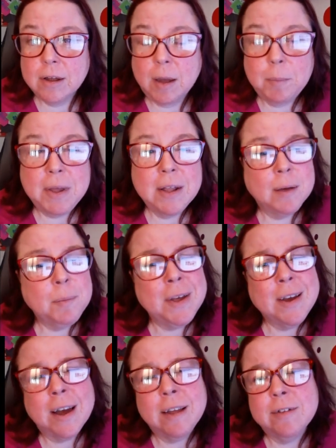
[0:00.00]
I mean, I mean,
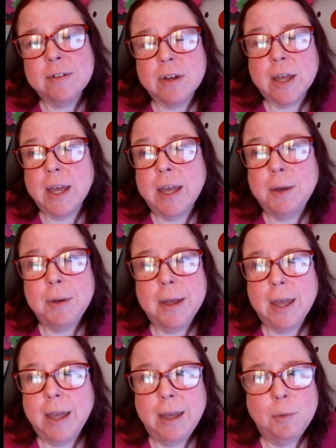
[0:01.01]
guys, look at he
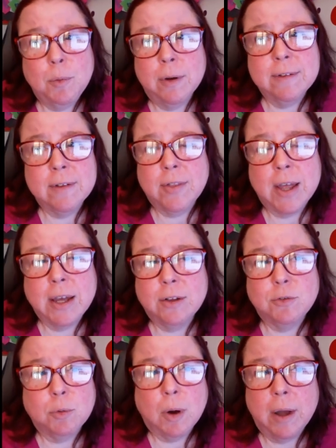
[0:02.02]
he wasn't thinking
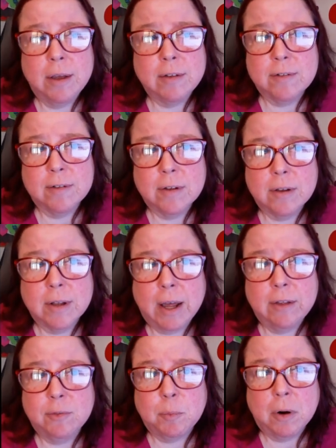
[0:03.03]
twice
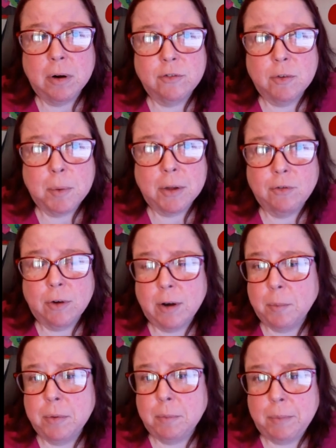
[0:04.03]
last March about trying
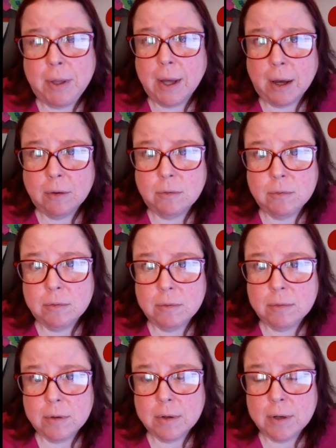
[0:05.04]
to put me out,
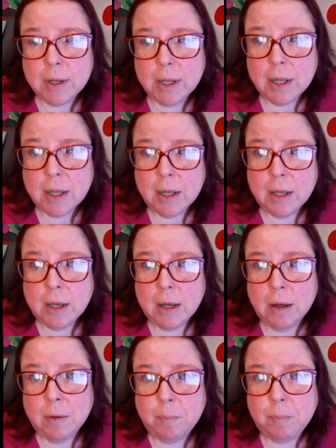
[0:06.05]

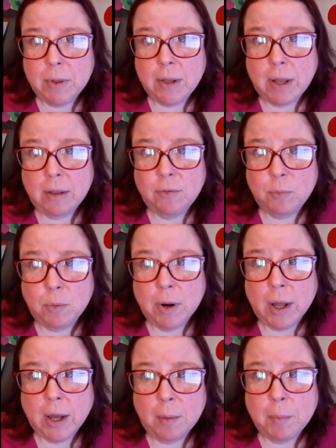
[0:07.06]
um, and that's when
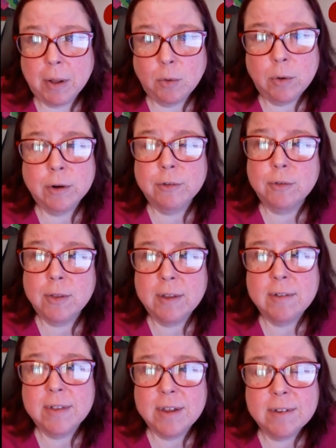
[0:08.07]
I got my lawyer. So this
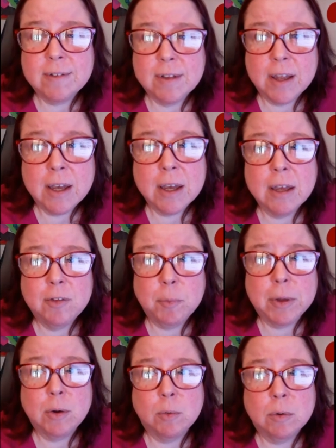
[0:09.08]
this thing has
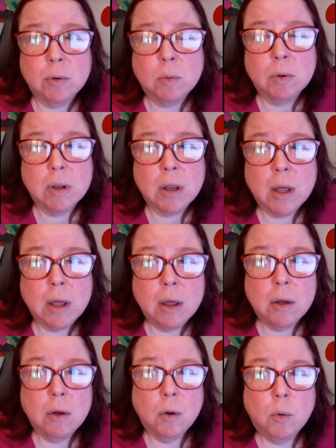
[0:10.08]
been going on
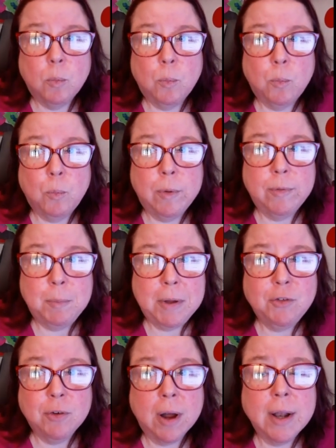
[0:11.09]
with me
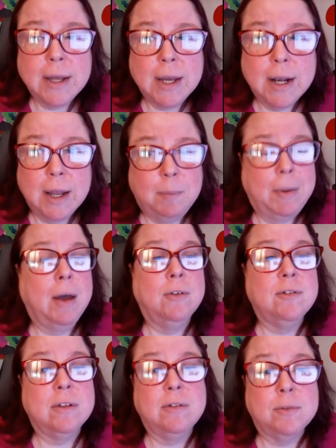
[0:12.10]
trying to get him out
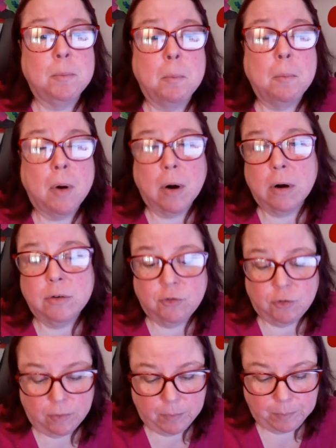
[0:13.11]
since
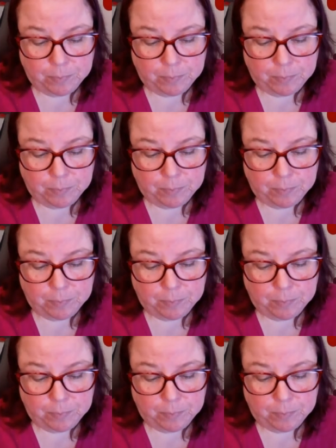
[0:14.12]
March.